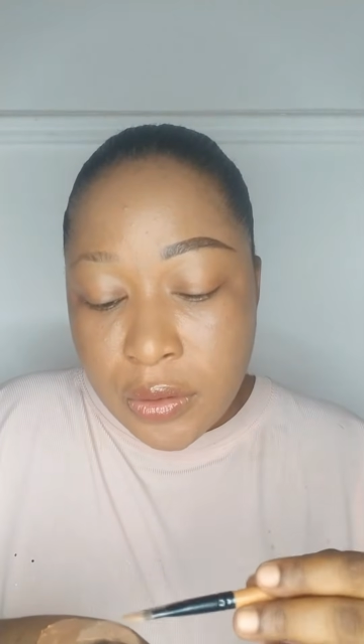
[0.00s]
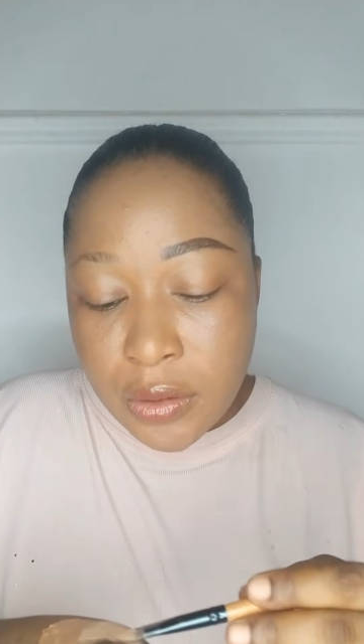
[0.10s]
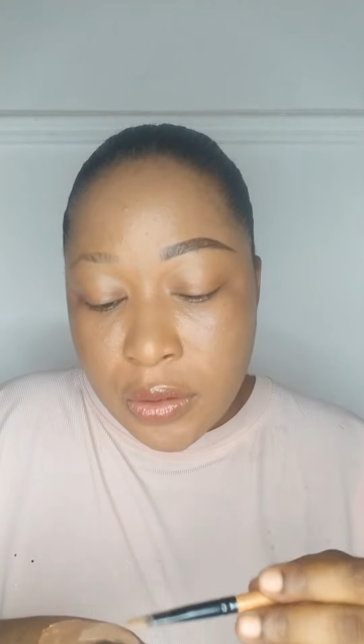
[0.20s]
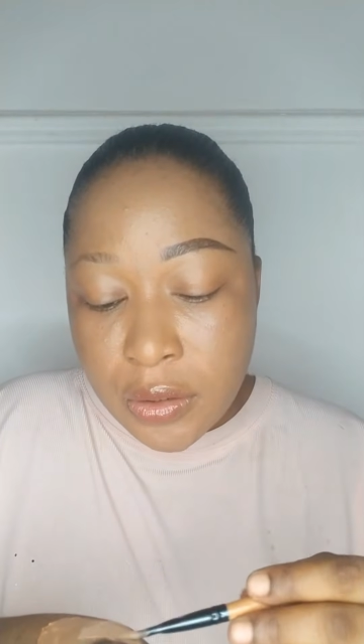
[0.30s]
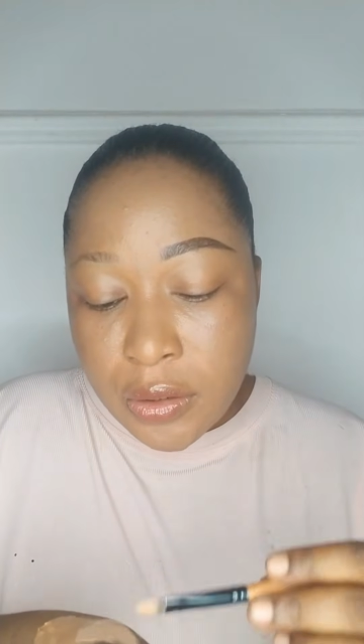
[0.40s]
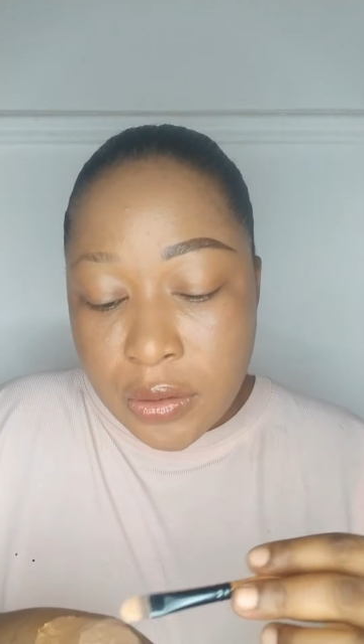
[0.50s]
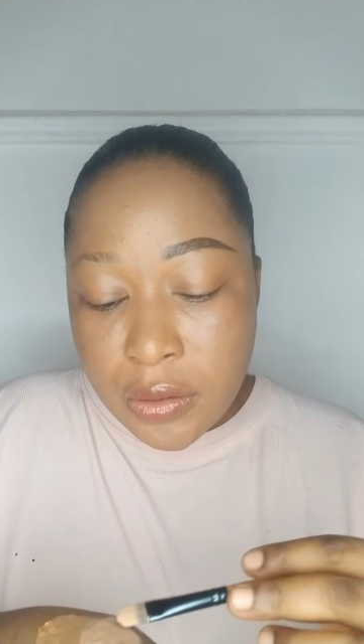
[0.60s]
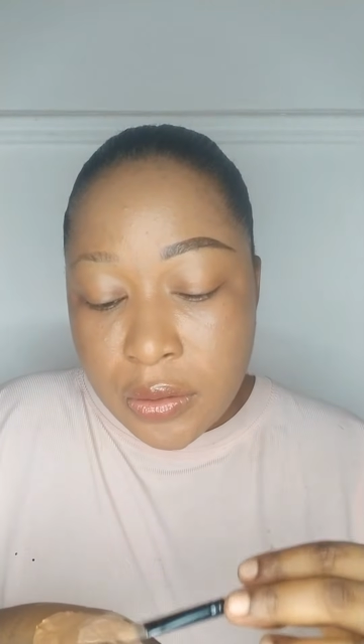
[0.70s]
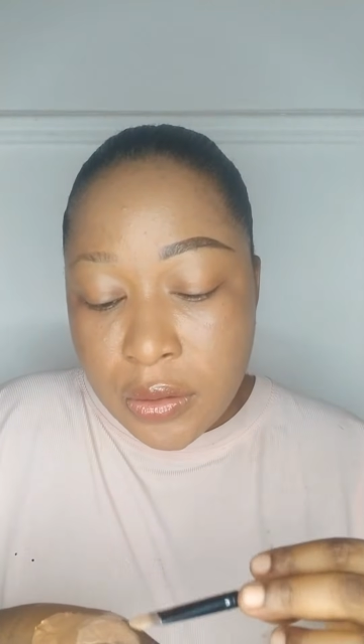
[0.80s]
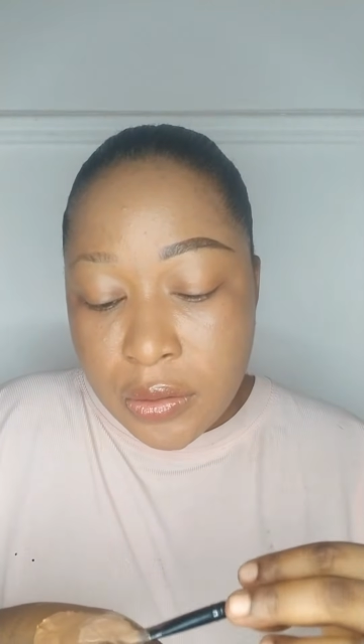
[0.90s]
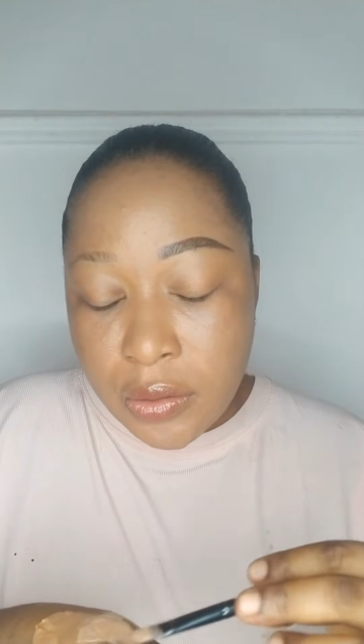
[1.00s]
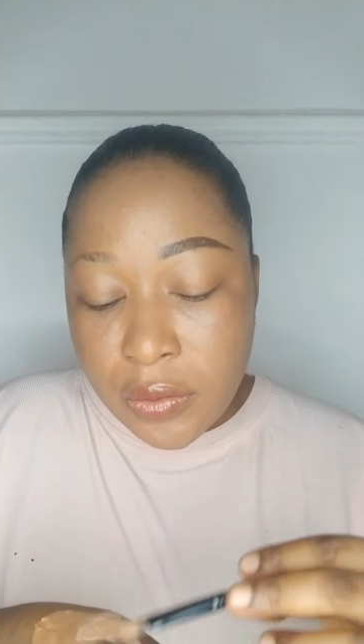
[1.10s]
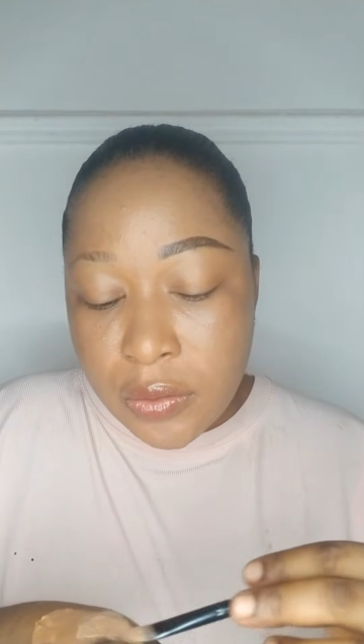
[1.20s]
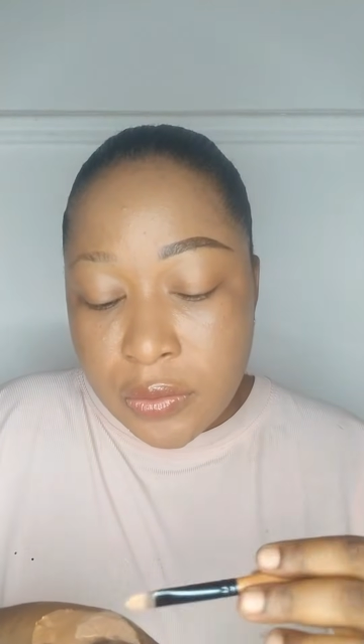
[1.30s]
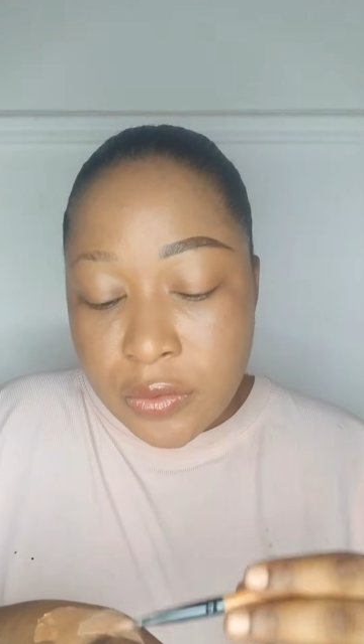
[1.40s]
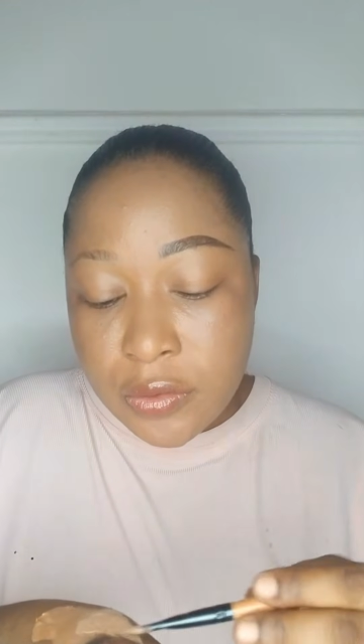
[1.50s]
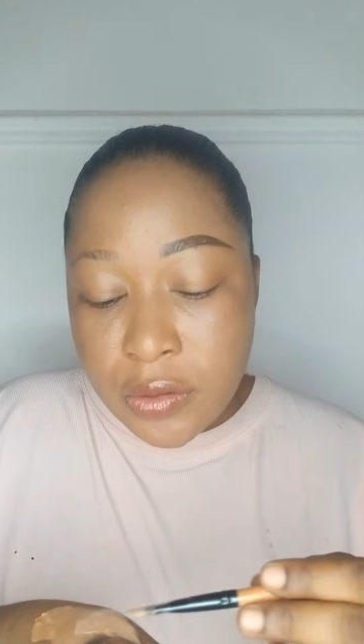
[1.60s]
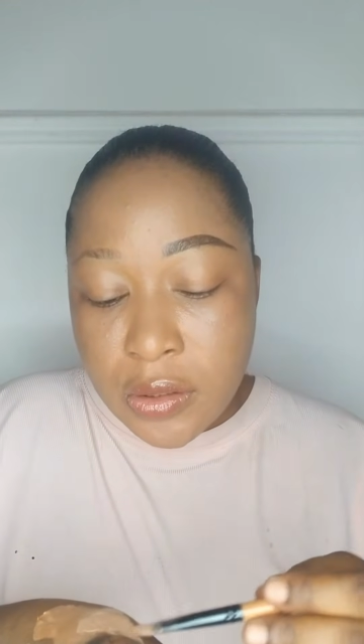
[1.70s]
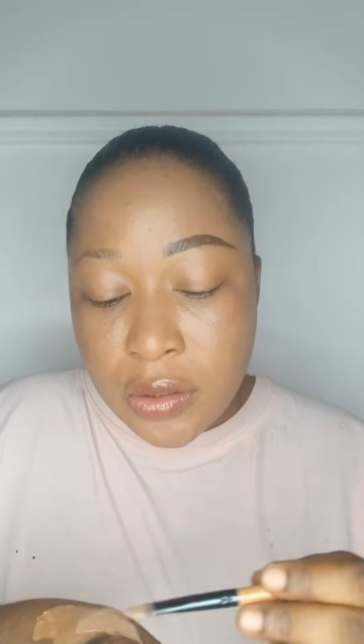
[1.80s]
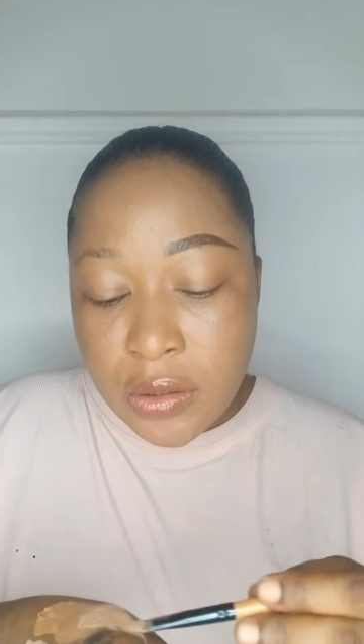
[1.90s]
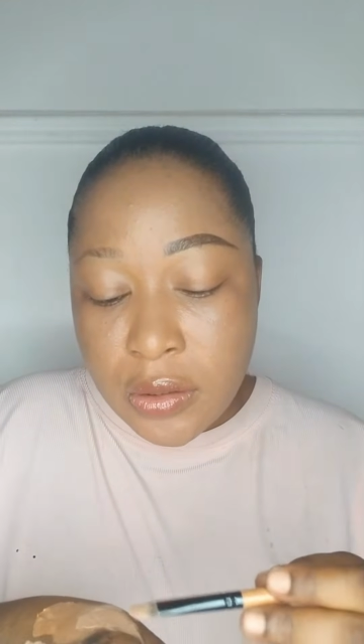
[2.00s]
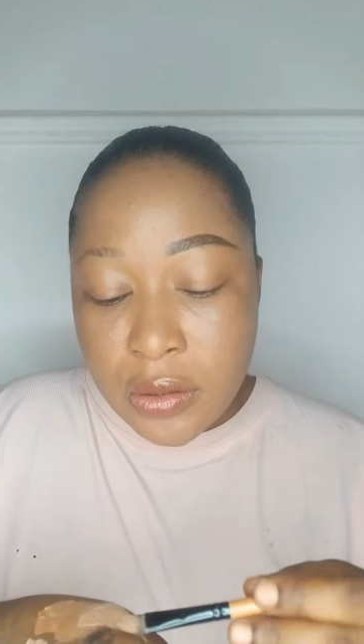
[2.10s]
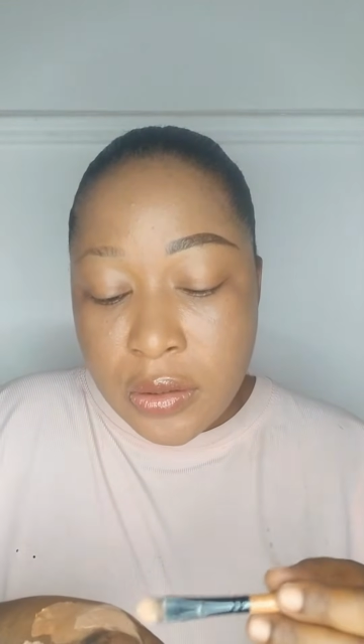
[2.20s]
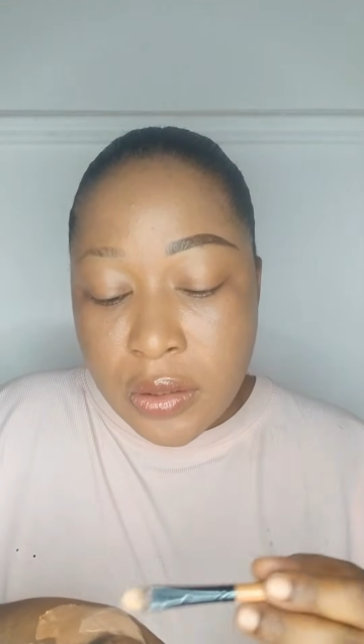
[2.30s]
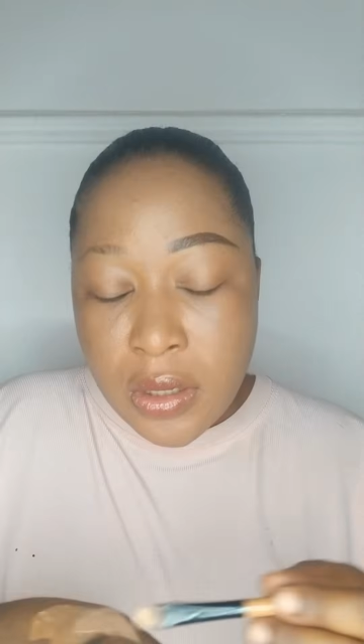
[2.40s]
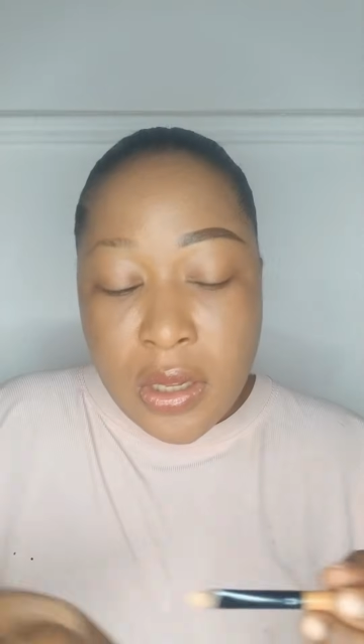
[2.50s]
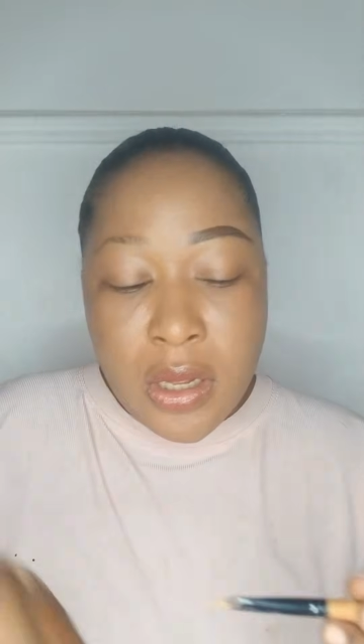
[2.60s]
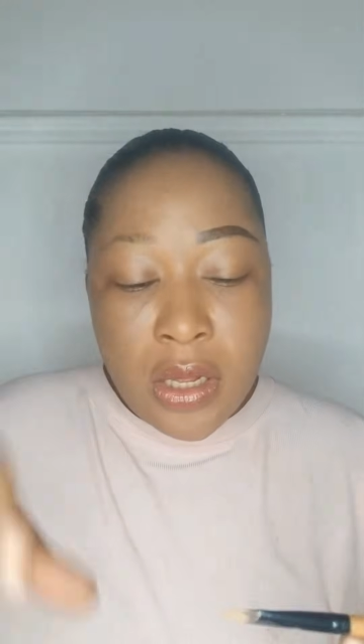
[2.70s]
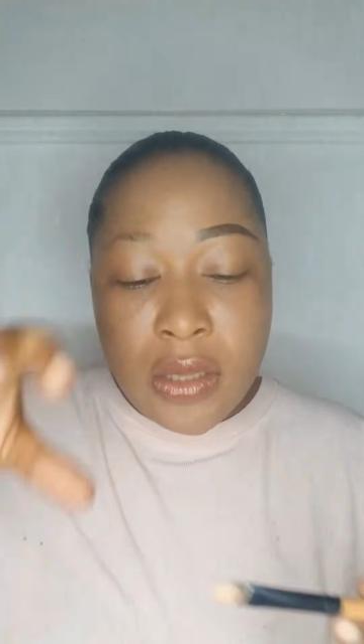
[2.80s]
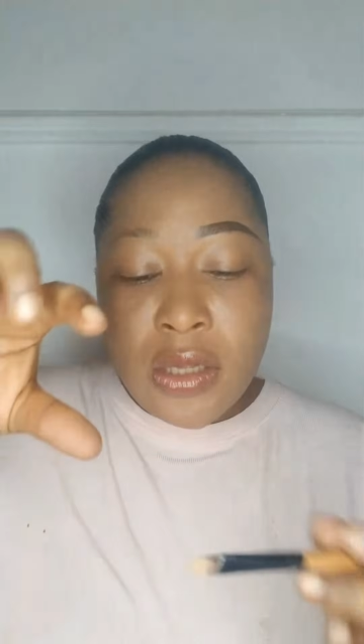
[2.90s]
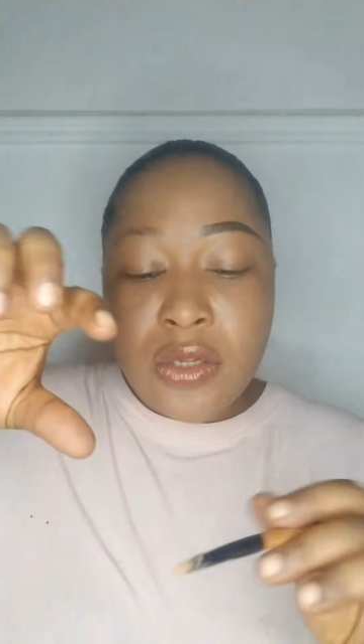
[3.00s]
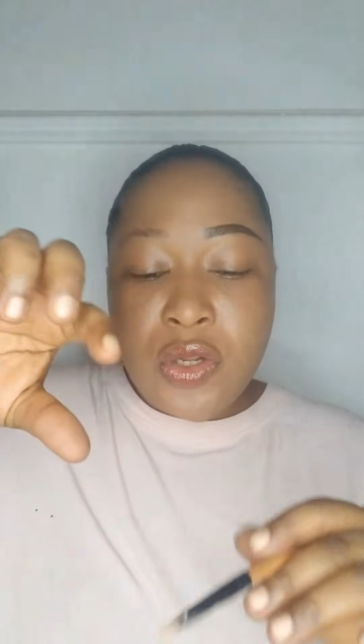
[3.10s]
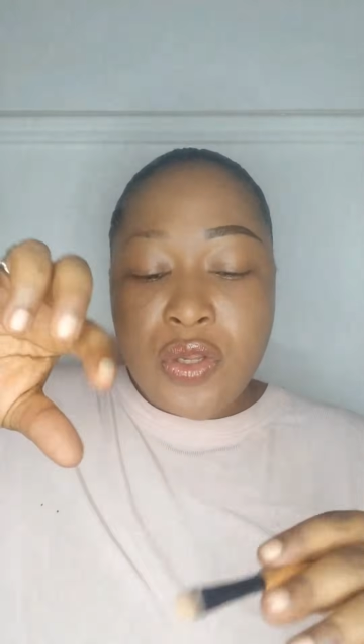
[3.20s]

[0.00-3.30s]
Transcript: taking the concealer, and then